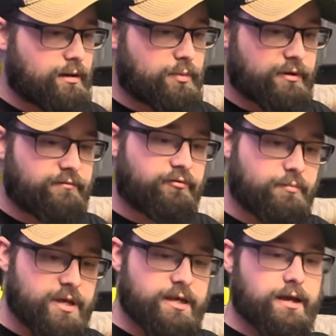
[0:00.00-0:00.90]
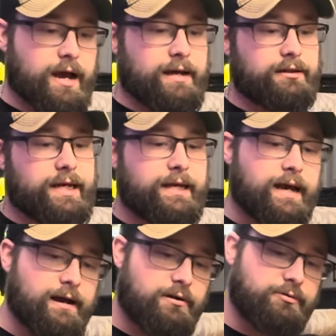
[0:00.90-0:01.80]
But for me, I like
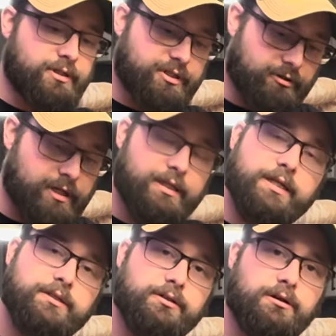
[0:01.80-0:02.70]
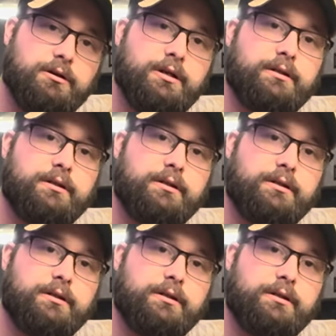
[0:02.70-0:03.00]
how discreet these look.